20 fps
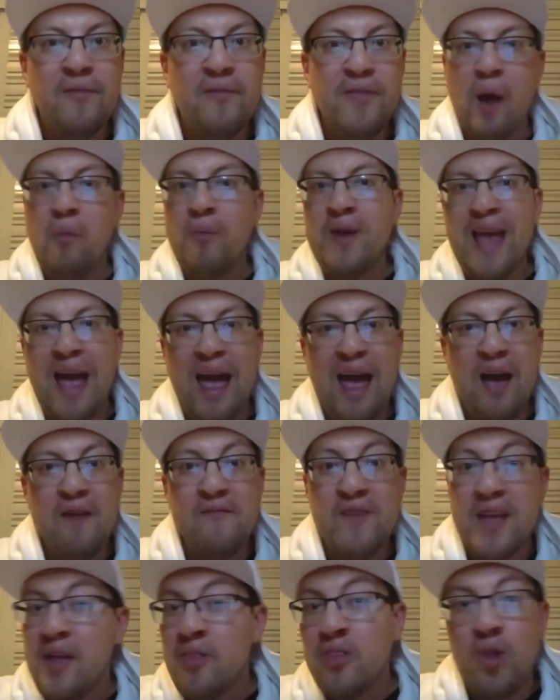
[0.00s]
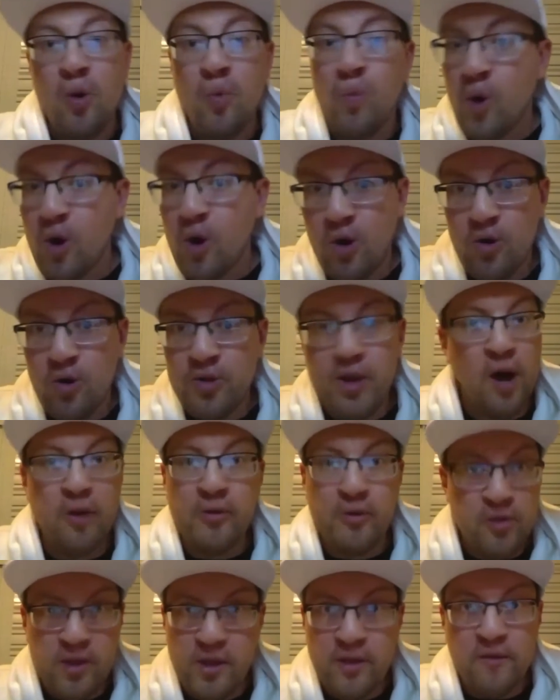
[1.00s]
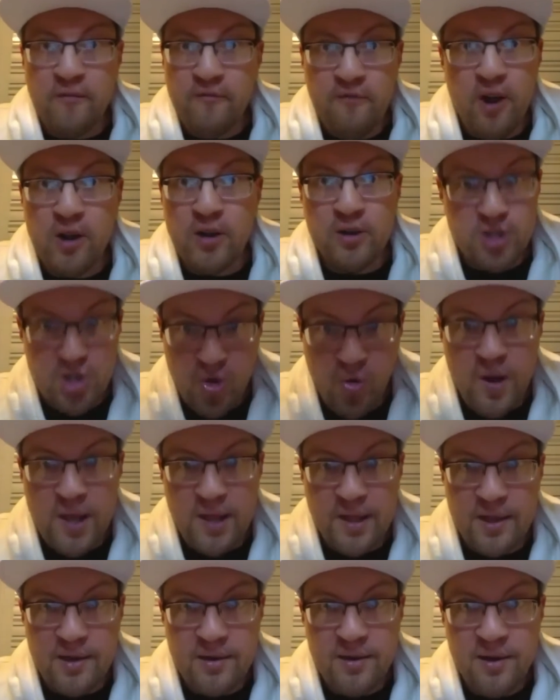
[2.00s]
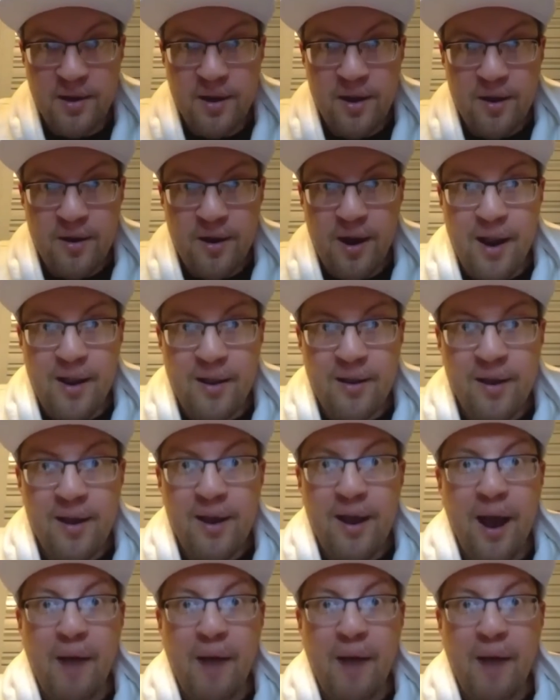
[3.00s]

that we have in the world other than the fucking toilet, right?